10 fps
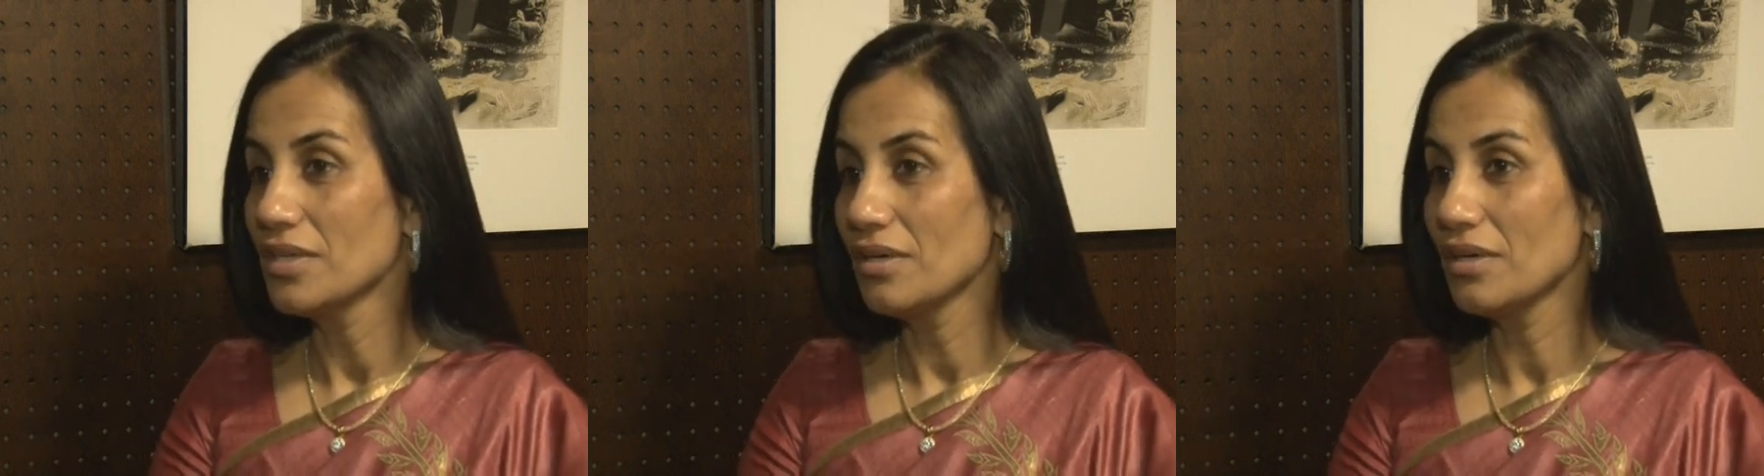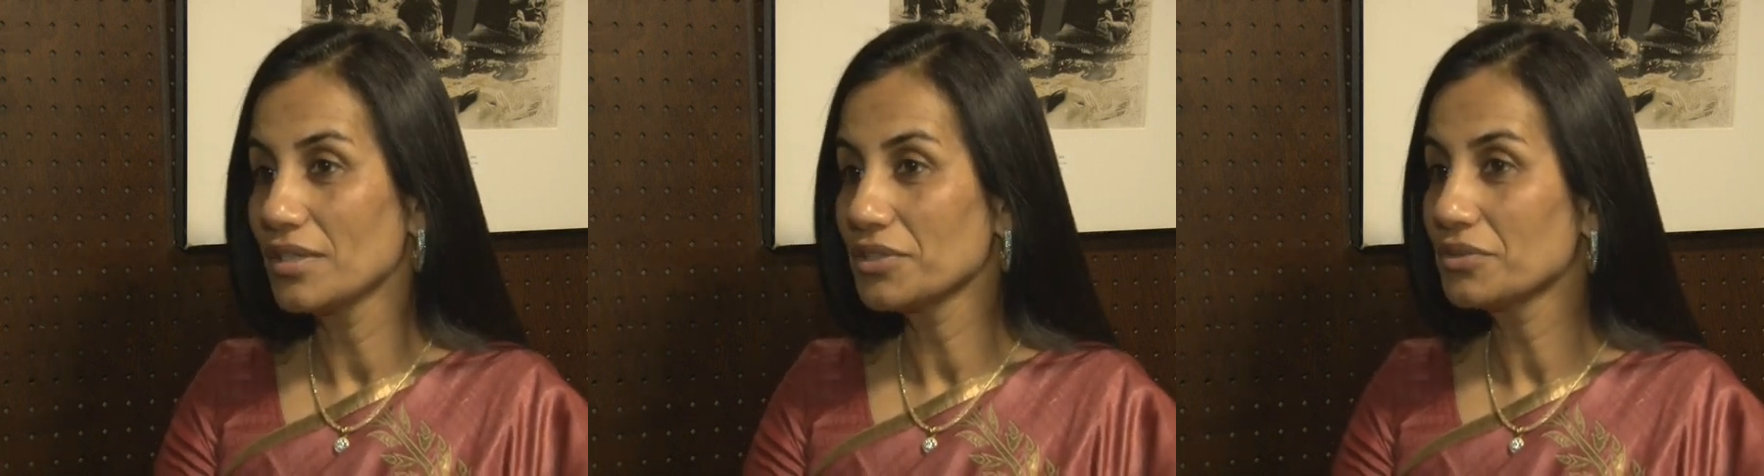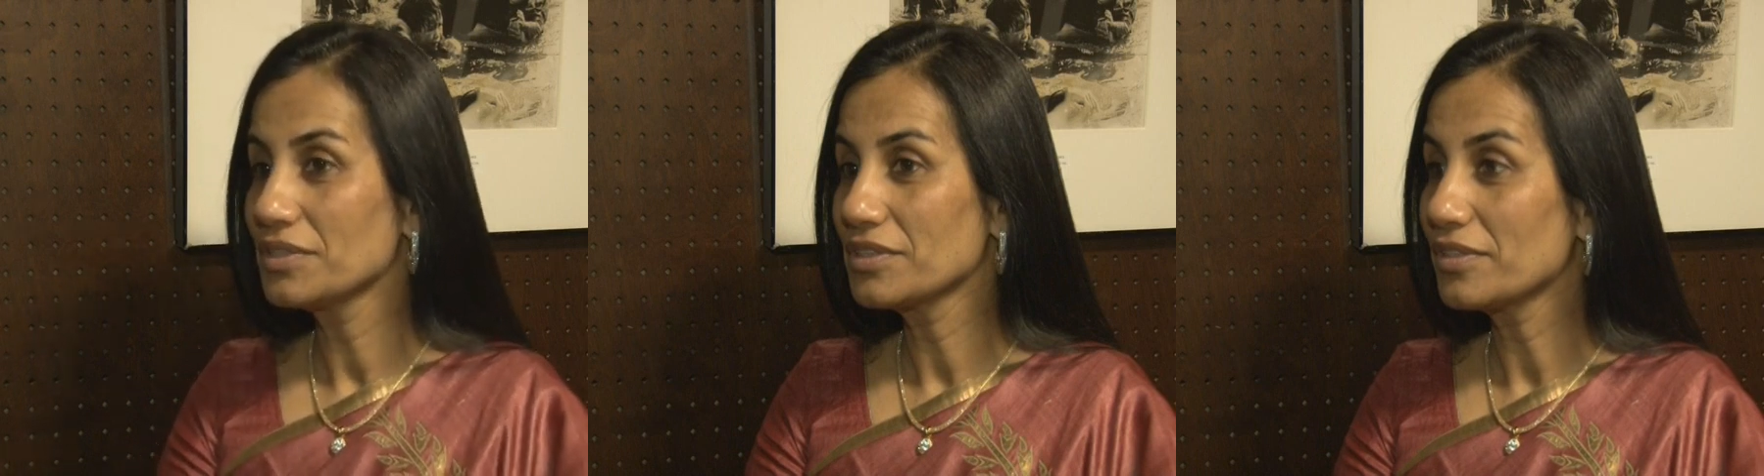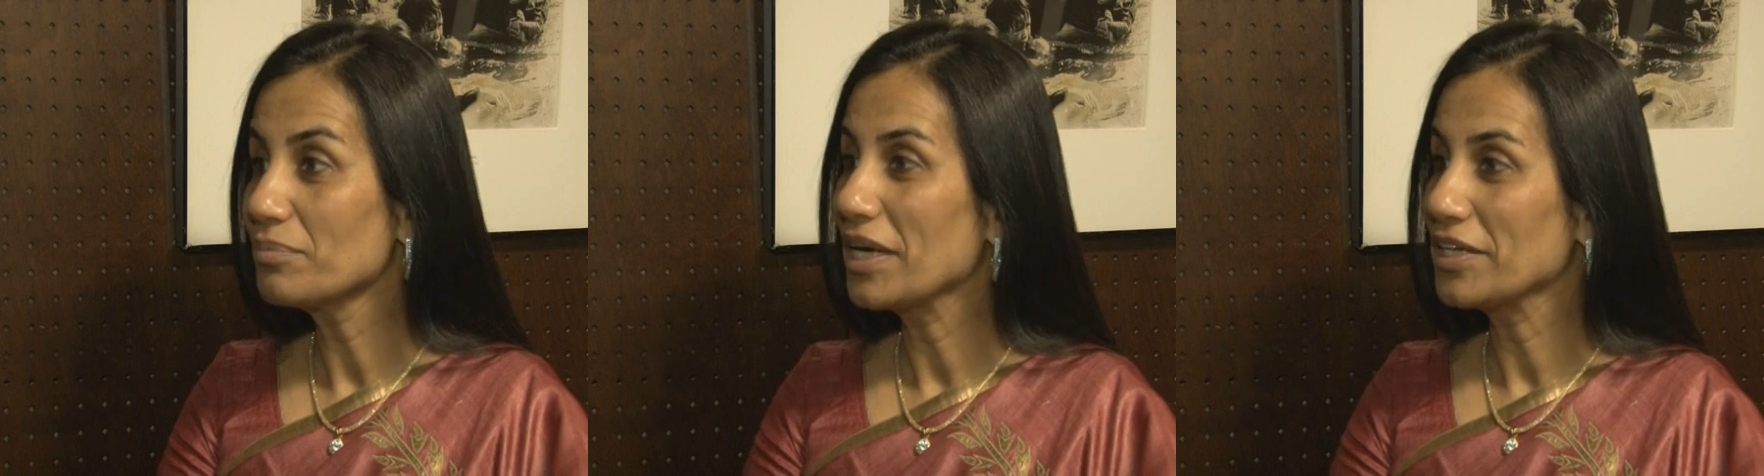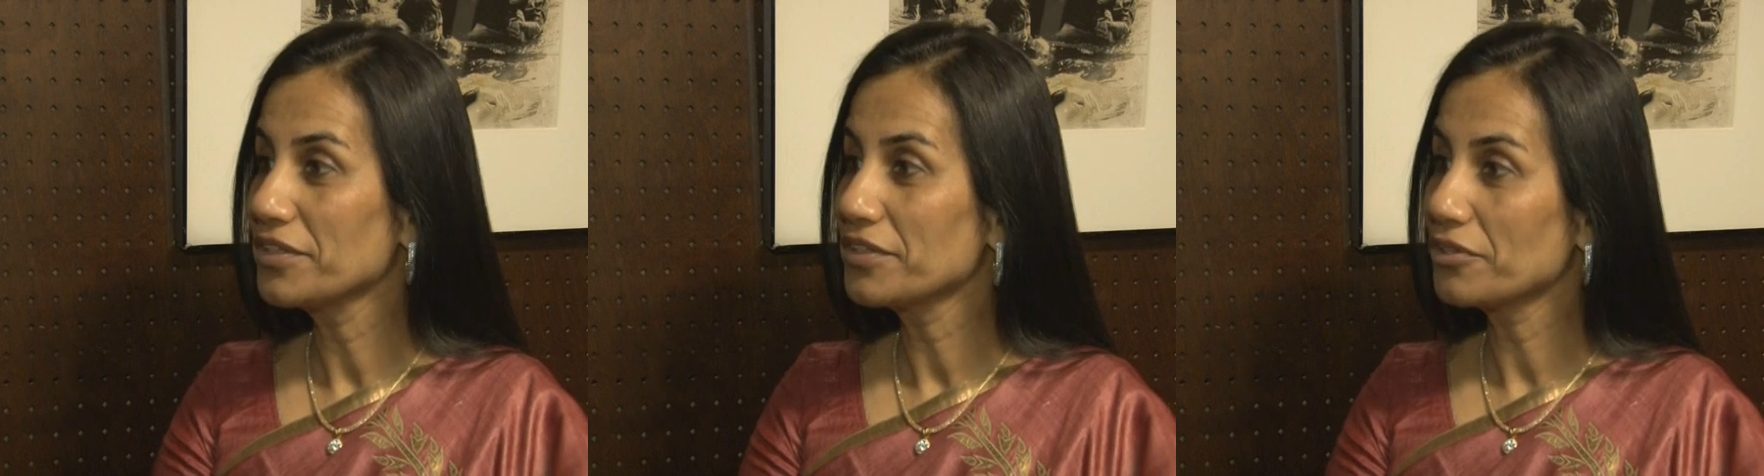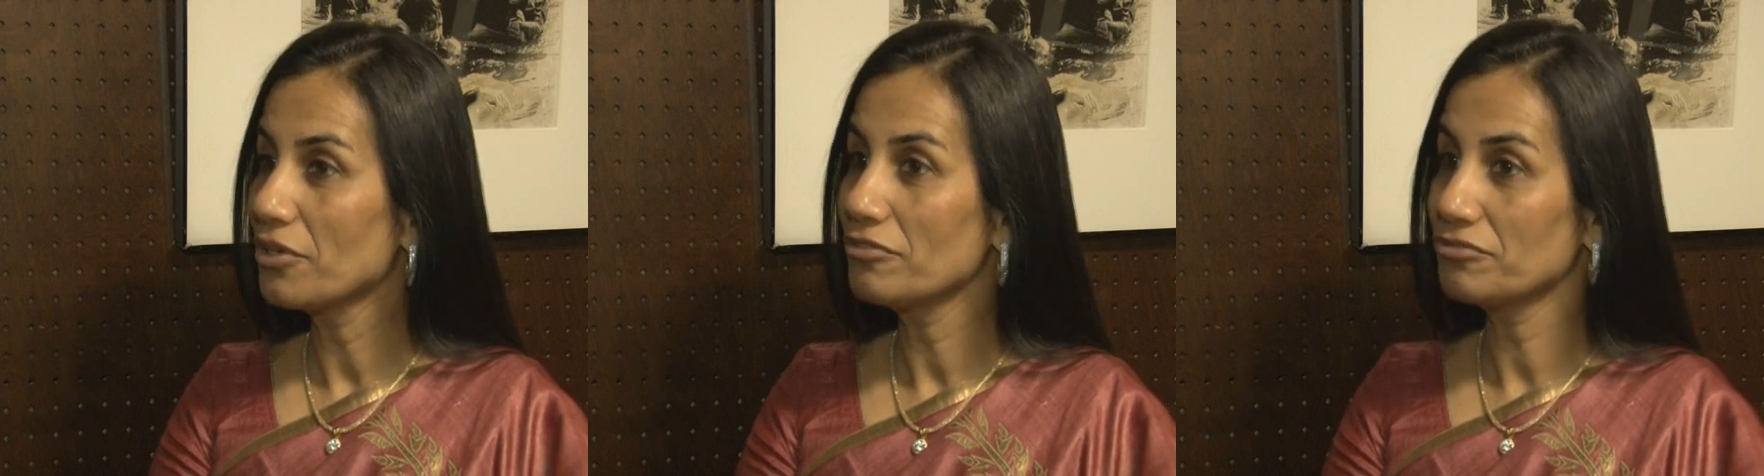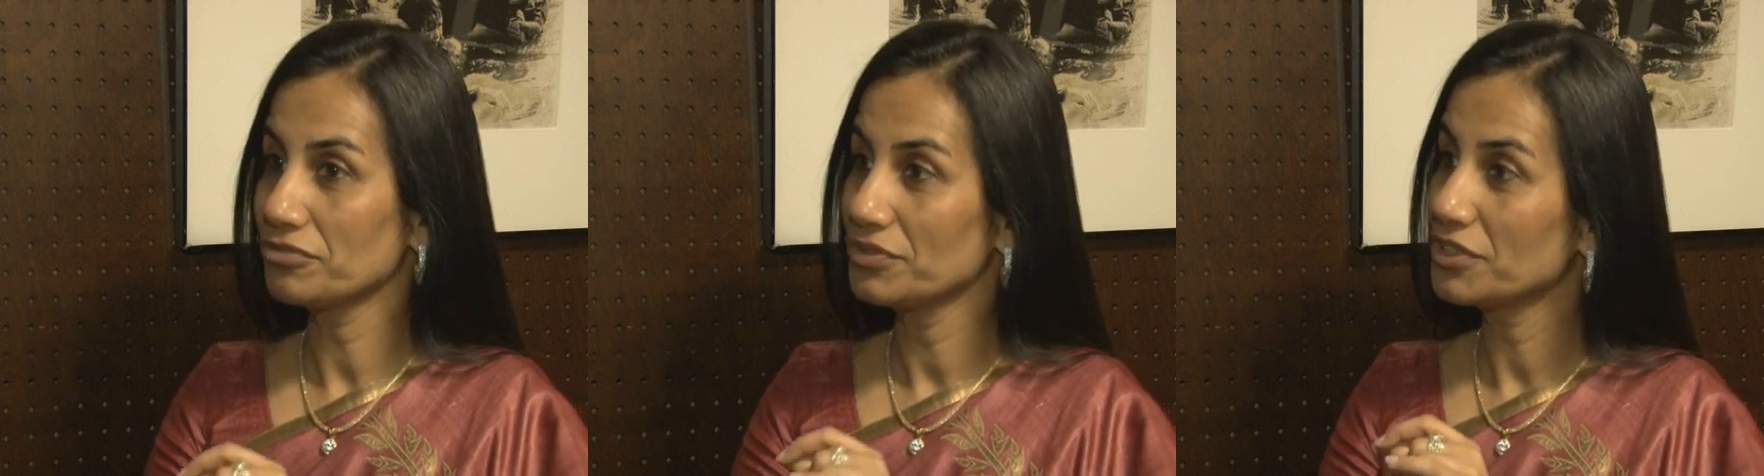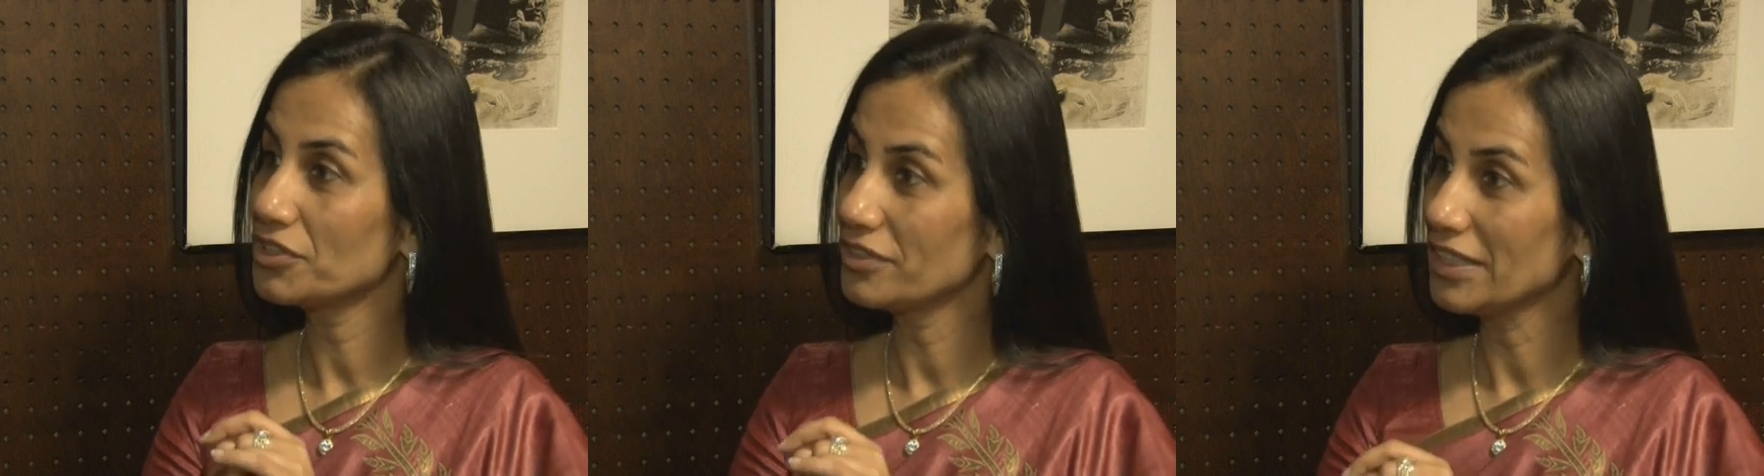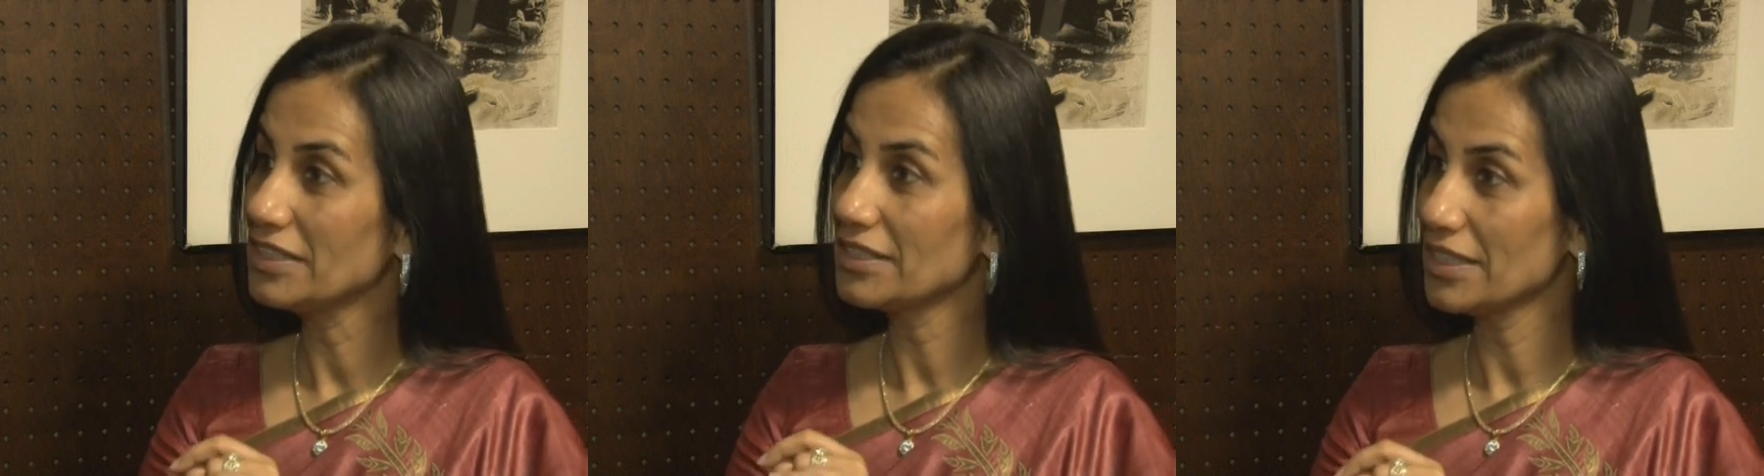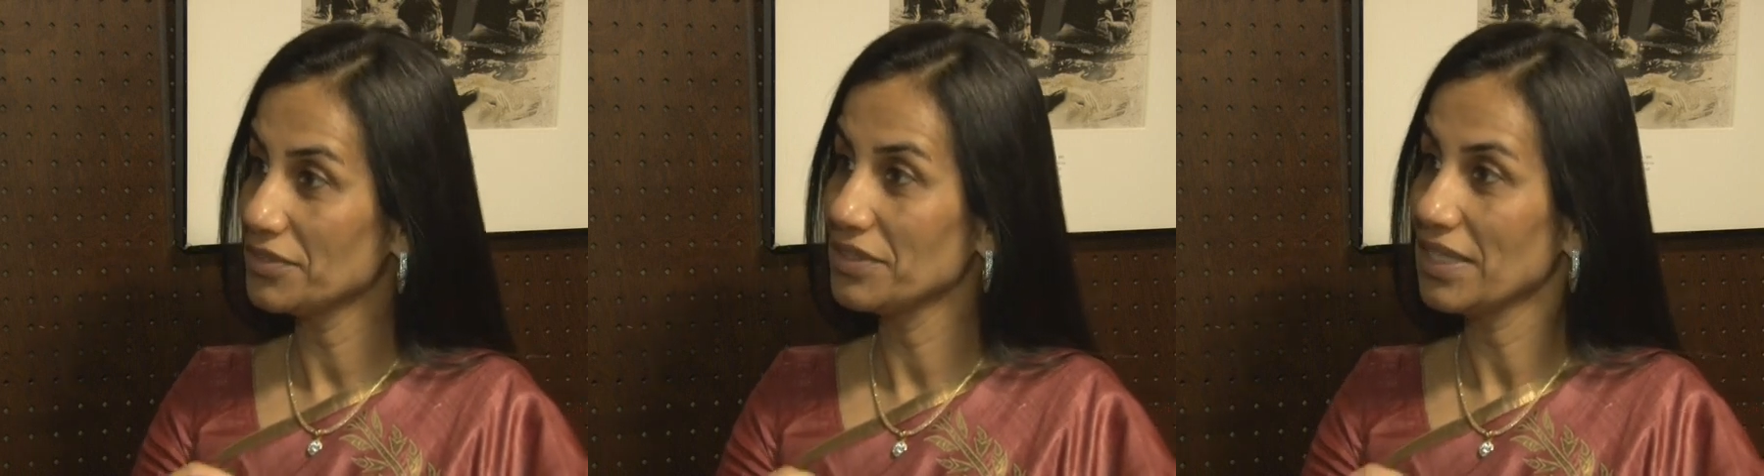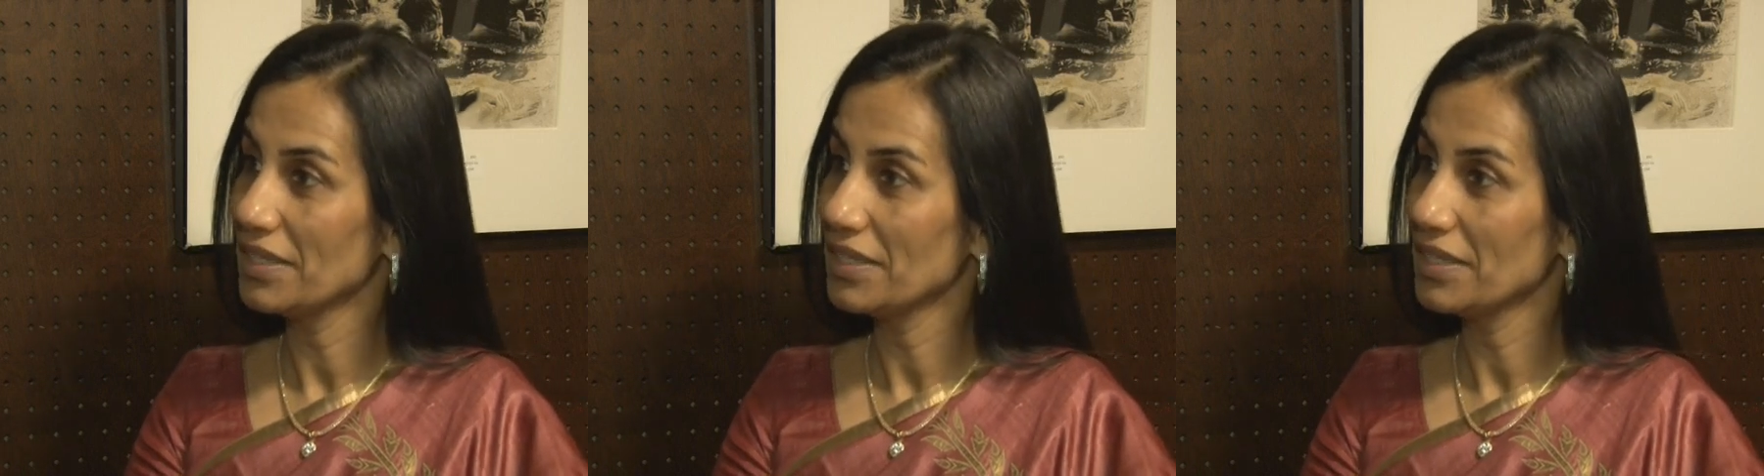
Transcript: uh, you know is a reminder of the strengths that we